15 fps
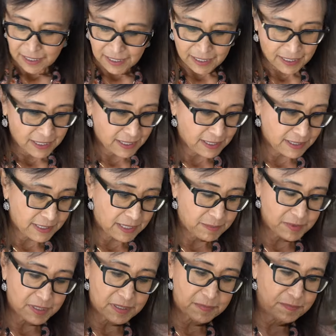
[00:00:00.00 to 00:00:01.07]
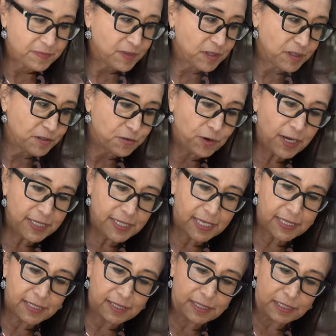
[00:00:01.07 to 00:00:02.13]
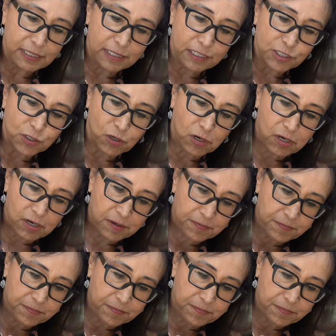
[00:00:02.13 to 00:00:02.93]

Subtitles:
and now I'm going to try to get it into the jar.